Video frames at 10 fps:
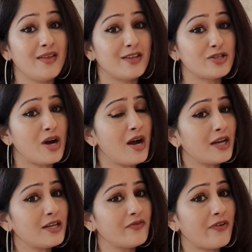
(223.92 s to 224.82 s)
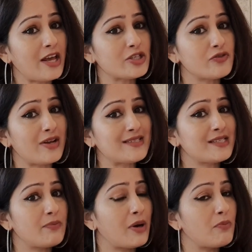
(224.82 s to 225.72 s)
The target inflation rate
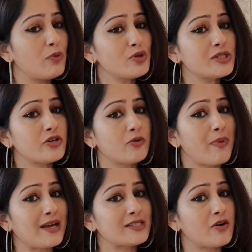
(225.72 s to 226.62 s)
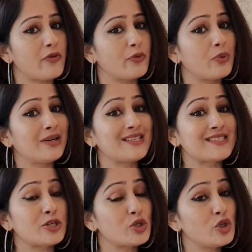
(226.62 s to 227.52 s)
set by most central banks around the world
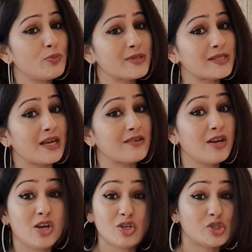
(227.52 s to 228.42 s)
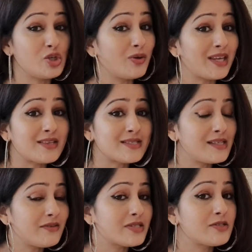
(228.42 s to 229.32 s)
is at 2%, so you get the
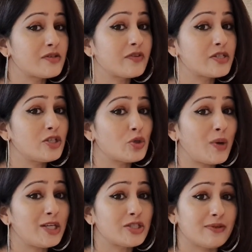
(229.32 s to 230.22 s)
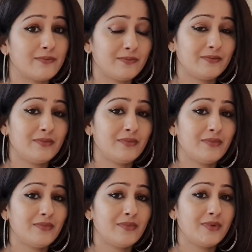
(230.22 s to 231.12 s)
seriousness of the situation.
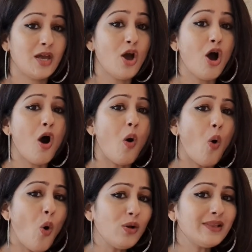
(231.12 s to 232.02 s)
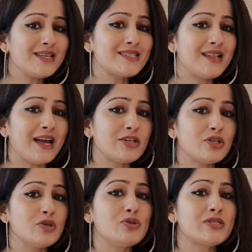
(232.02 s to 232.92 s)
All this led
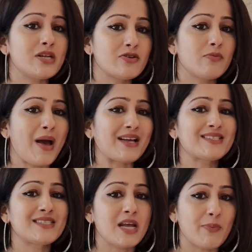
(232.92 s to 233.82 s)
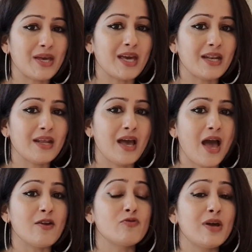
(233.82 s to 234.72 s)
to central banks stepping in
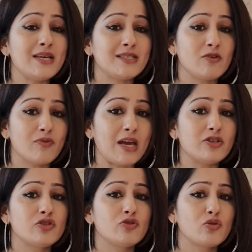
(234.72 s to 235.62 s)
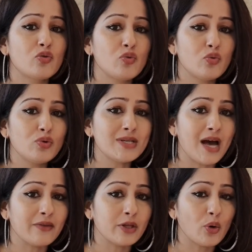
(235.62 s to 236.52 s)
and raising rates to cool
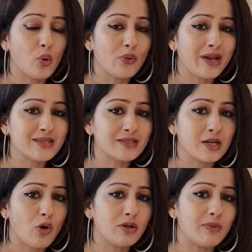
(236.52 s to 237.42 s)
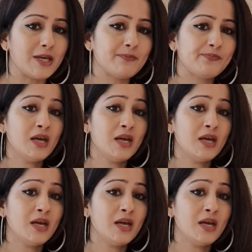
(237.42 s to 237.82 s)
down the overheated economy.